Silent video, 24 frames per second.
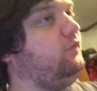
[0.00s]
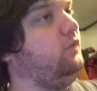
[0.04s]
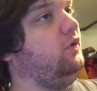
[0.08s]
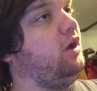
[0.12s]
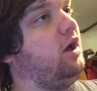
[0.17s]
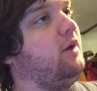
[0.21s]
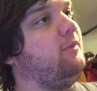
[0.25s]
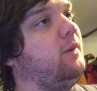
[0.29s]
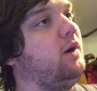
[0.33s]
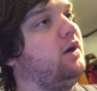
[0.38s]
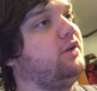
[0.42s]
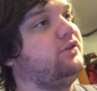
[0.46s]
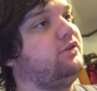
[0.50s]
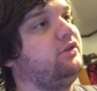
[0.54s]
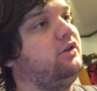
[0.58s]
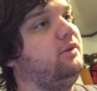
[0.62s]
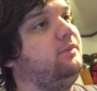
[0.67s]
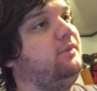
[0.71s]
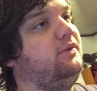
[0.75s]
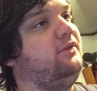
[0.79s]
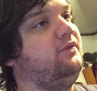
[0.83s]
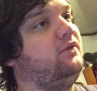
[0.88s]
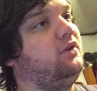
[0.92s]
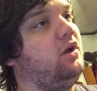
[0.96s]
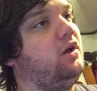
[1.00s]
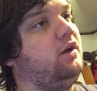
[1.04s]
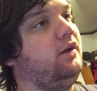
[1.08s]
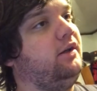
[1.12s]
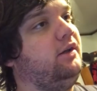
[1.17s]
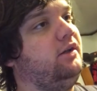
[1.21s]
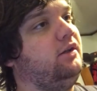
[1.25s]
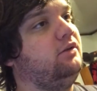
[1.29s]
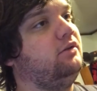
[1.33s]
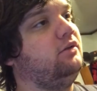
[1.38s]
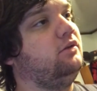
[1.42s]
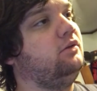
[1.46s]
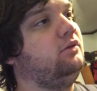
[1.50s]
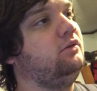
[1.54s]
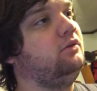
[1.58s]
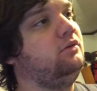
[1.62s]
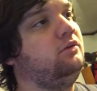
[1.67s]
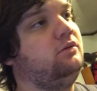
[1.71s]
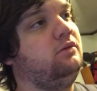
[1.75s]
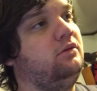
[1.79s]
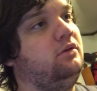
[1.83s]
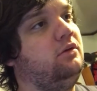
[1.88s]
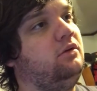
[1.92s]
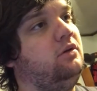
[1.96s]
I'm also going to be vlogging
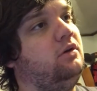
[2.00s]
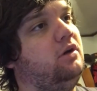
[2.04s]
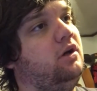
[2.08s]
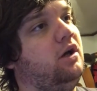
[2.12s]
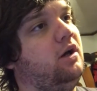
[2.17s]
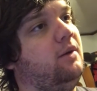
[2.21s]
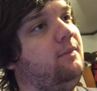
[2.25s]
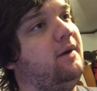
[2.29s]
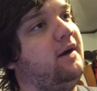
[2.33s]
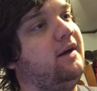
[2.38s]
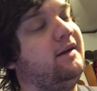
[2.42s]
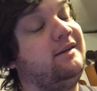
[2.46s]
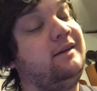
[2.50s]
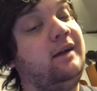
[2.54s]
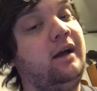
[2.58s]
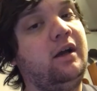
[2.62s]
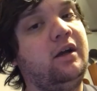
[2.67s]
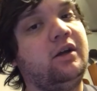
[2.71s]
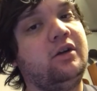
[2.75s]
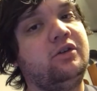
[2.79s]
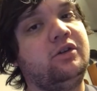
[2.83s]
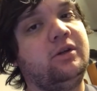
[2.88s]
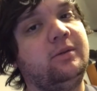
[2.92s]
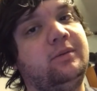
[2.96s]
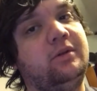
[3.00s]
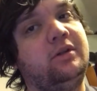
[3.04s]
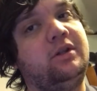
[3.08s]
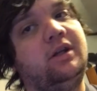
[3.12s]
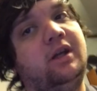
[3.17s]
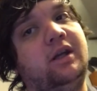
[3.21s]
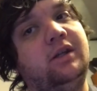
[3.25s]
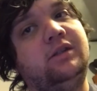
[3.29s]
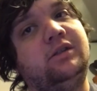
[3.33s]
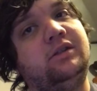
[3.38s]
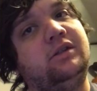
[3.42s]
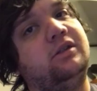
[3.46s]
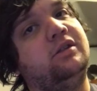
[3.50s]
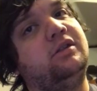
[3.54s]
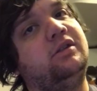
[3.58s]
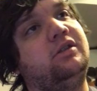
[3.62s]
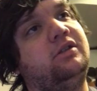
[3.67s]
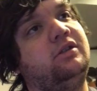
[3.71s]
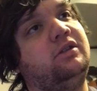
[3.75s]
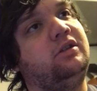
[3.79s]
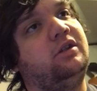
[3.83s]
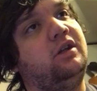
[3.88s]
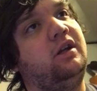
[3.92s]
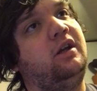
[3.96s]
my entire trip to
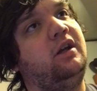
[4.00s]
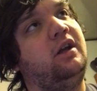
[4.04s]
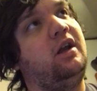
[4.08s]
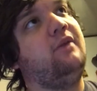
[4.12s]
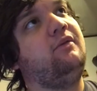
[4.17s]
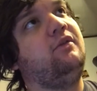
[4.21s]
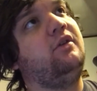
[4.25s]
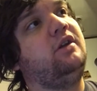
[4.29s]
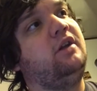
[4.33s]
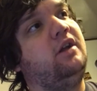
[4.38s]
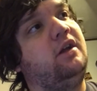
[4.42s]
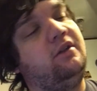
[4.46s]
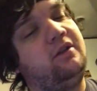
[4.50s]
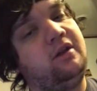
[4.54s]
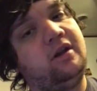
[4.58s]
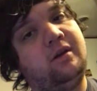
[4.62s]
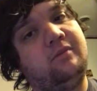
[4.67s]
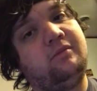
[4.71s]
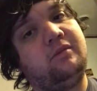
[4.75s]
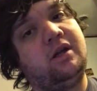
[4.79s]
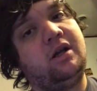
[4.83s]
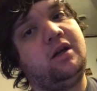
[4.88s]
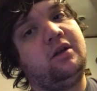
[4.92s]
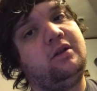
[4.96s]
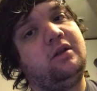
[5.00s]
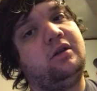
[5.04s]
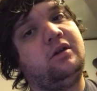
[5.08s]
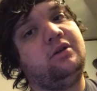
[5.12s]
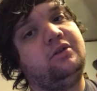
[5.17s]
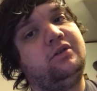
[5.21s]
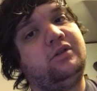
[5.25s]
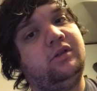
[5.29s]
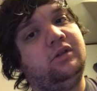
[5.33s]
Texas, like every day that I'm down there.